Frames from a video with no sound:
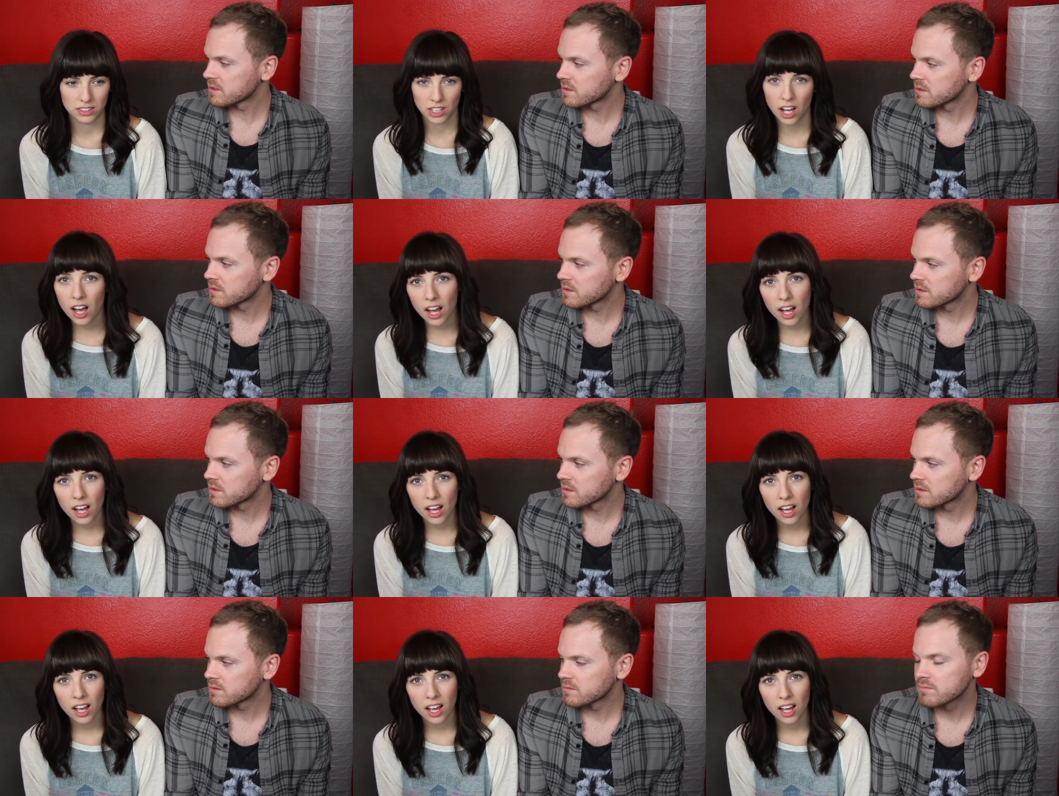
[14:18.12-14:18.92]
Speaker 1: Duh.
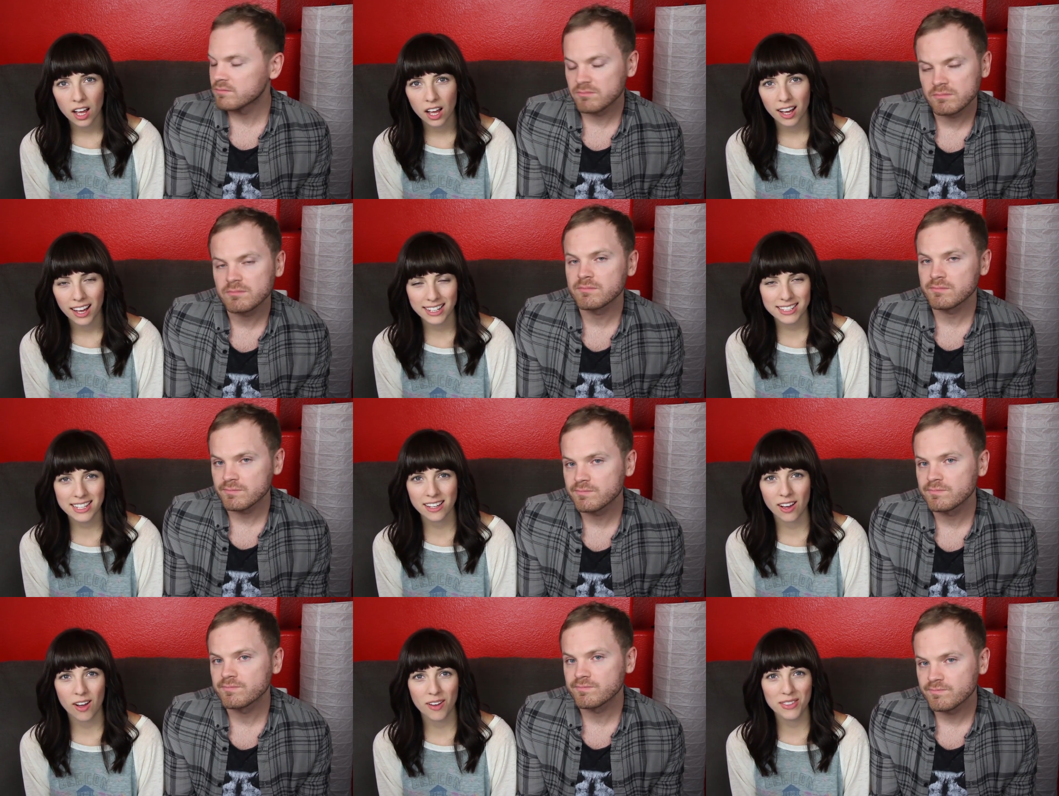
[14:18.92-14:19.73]
I
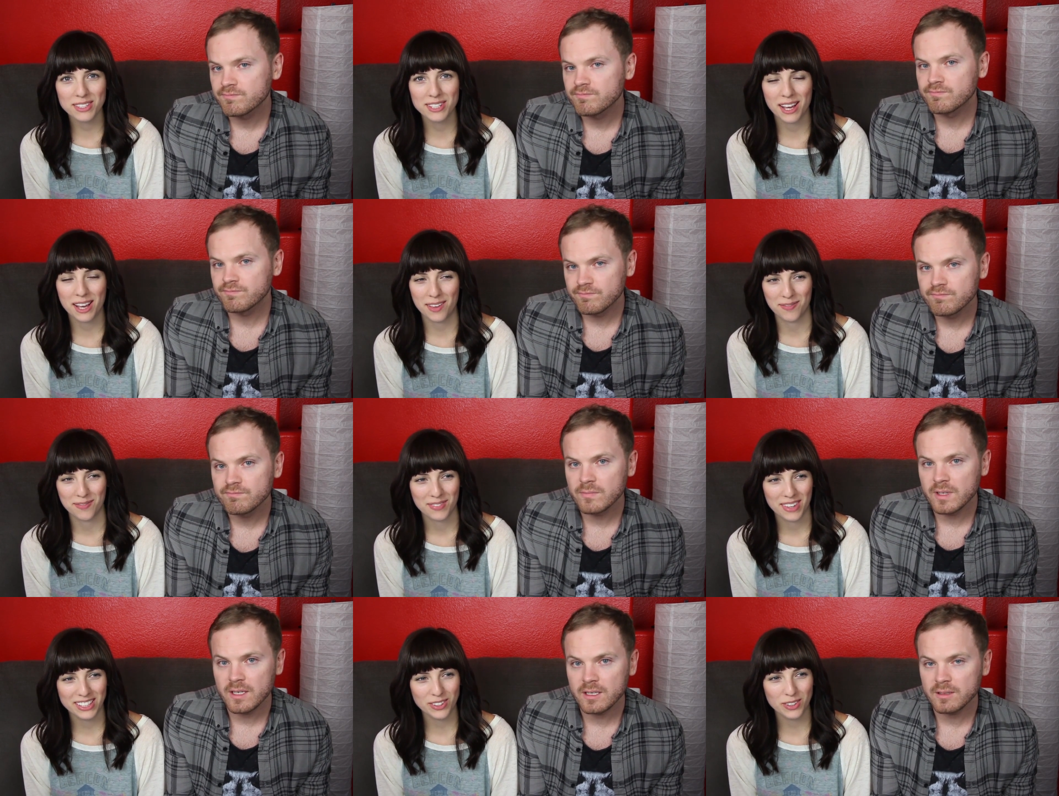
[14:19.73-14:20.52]
sing all the
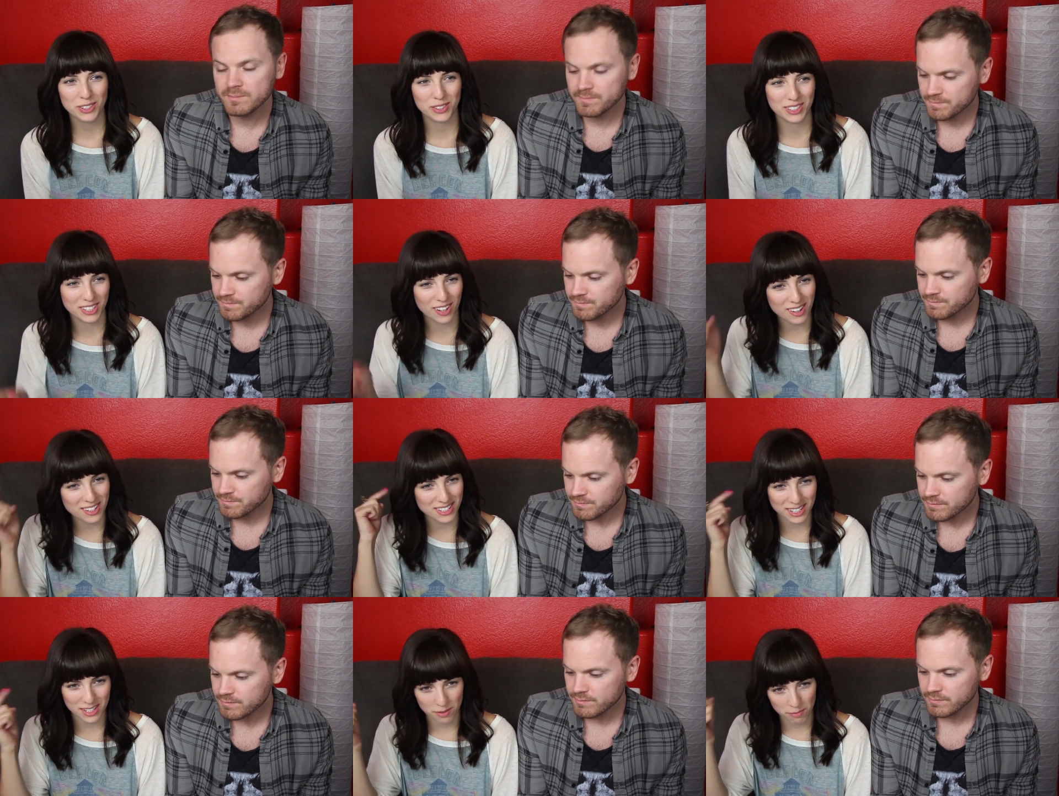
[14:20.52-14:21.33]
Speaker 2: time. I told you, it's
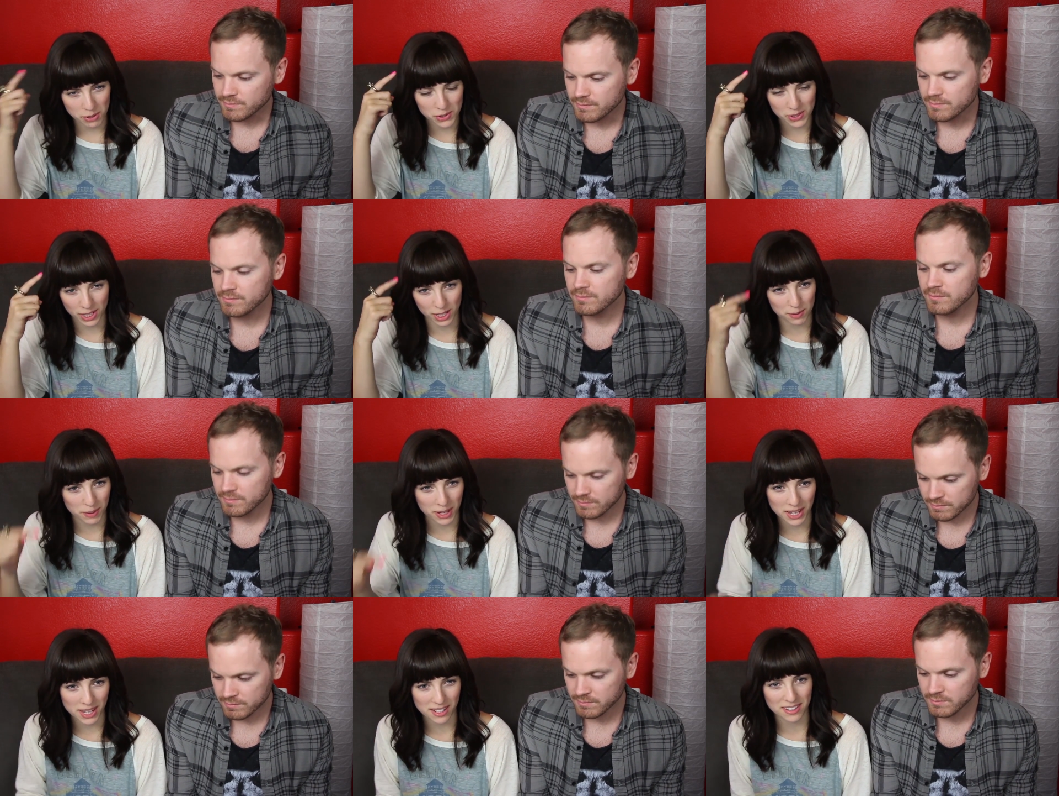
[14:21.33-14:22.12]
constant music in
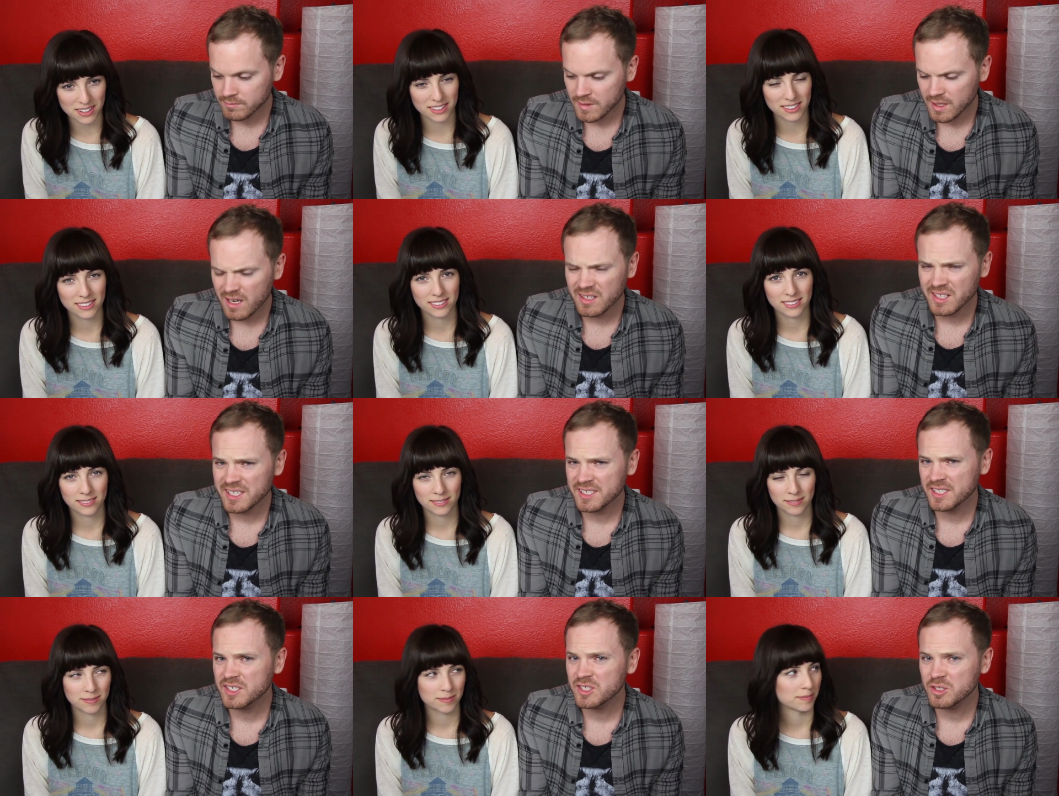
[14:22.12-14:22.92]
my head.
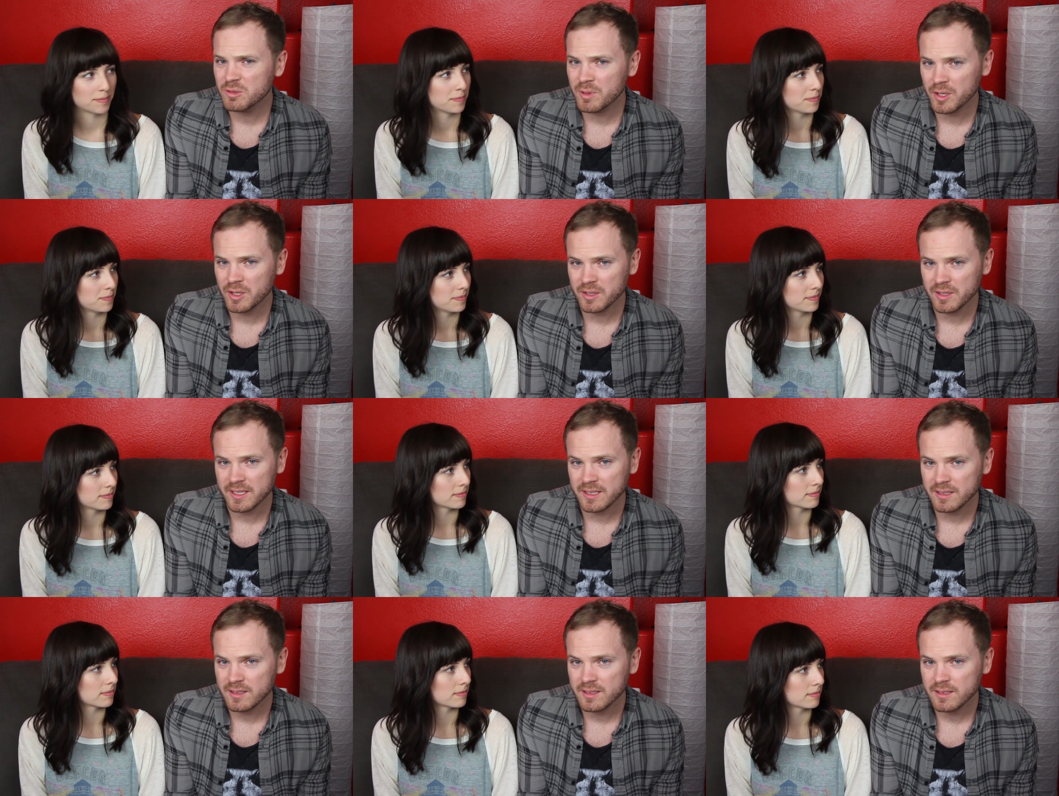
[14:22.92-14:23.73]
Unless it's super
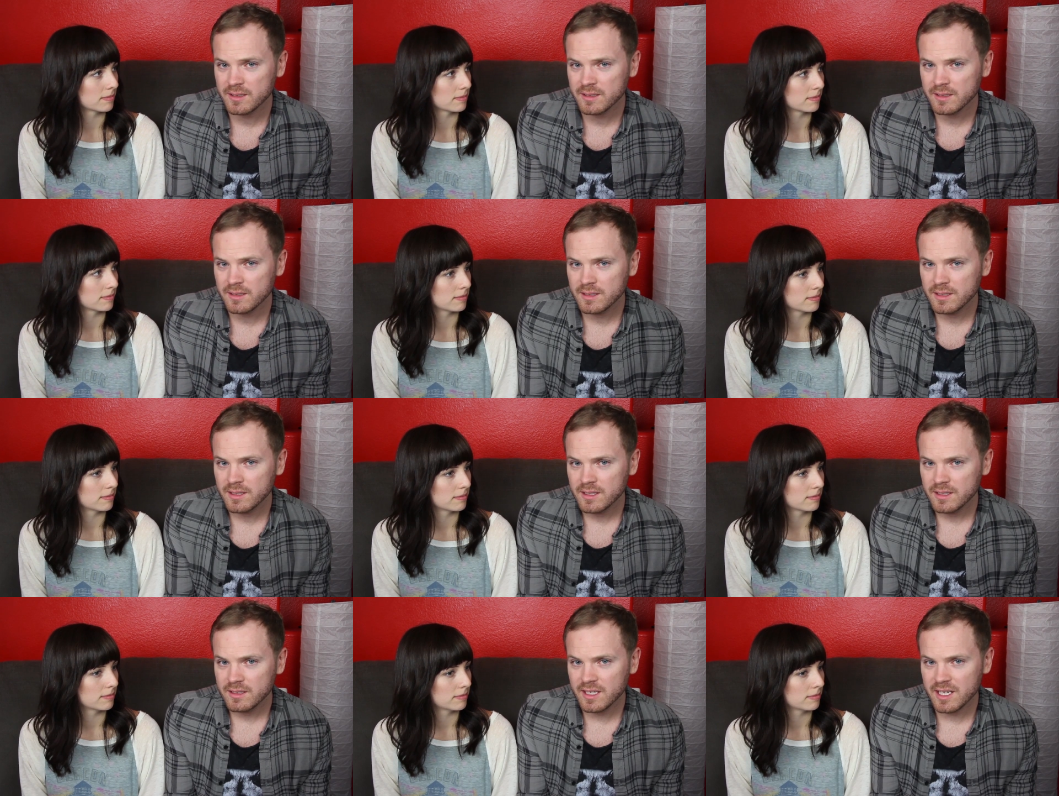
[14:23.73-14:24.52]
early.
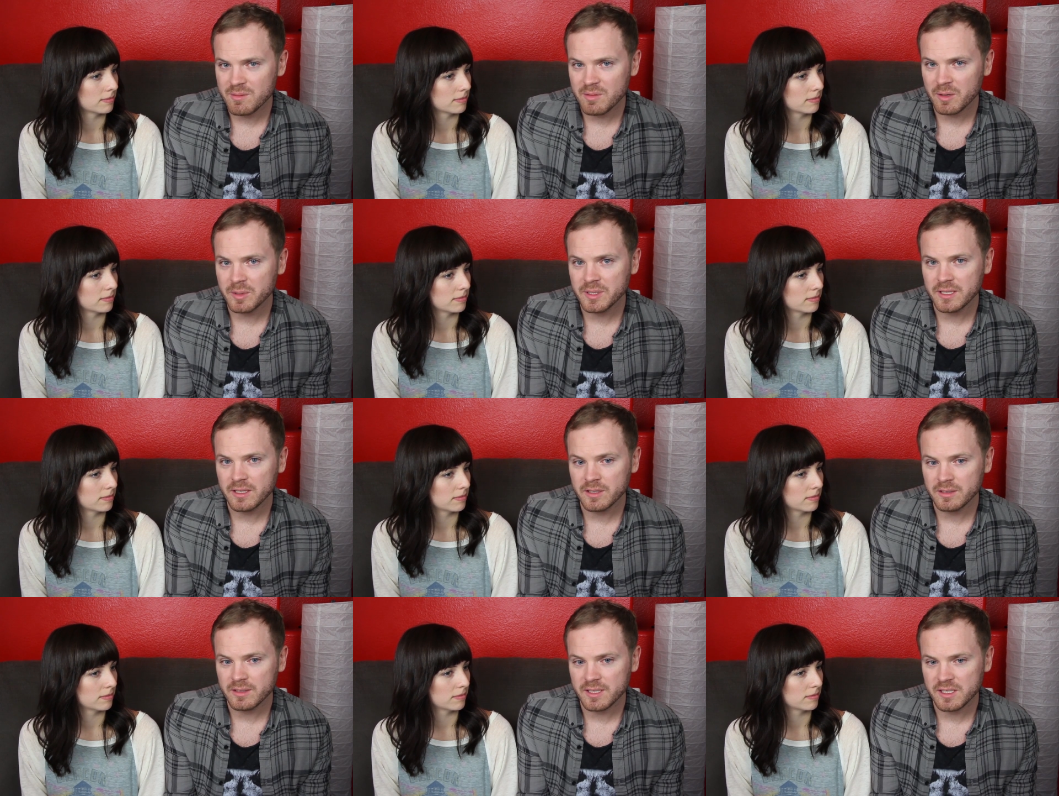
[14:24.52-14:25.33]
Then I probably
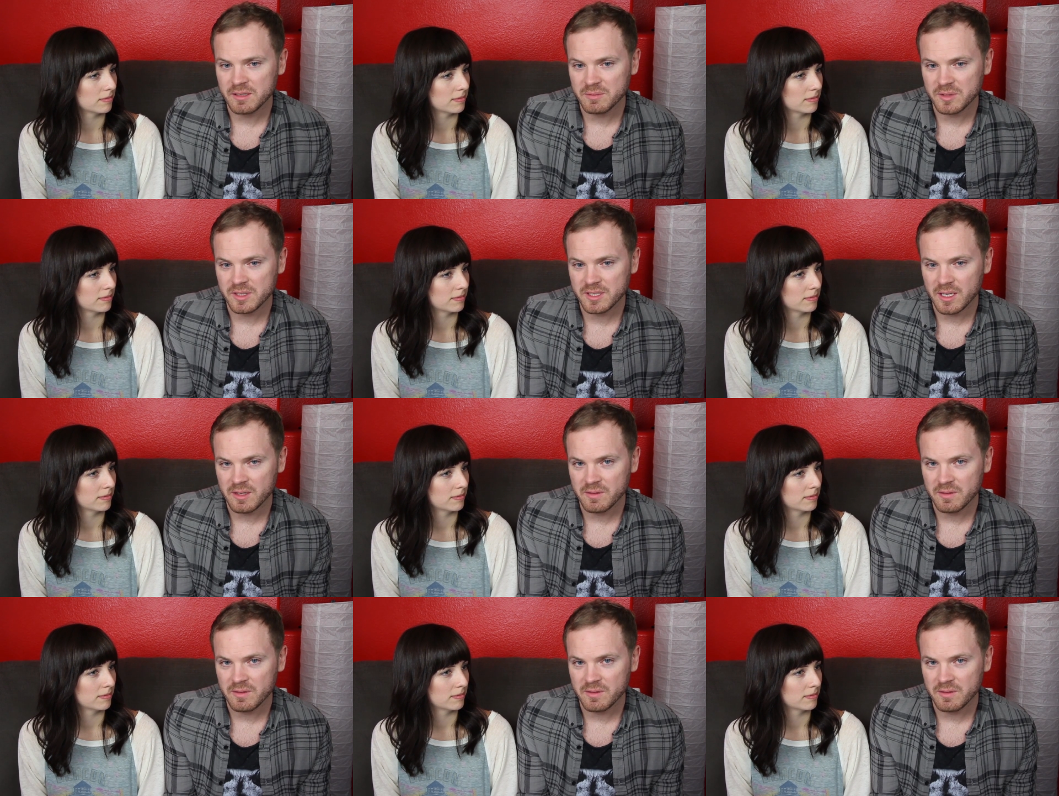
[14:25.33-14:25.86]
don't, because I'm just